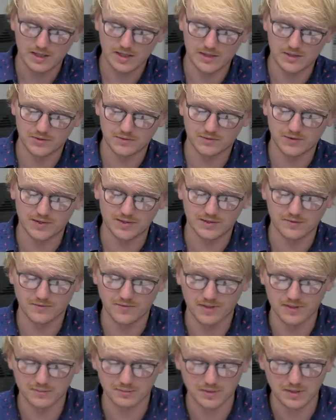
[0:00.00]
Each
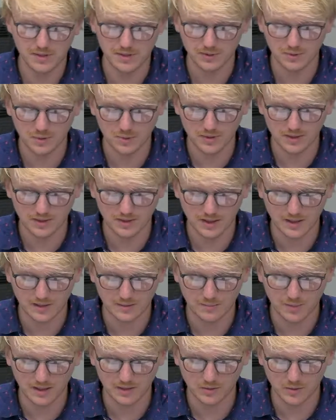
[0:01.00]
face-to-face meeting will be
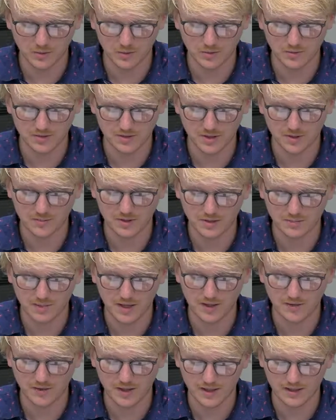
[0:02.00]
led by local subject
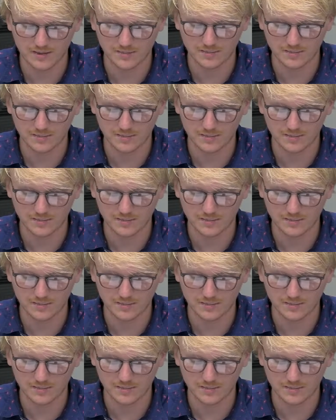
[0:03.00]
matter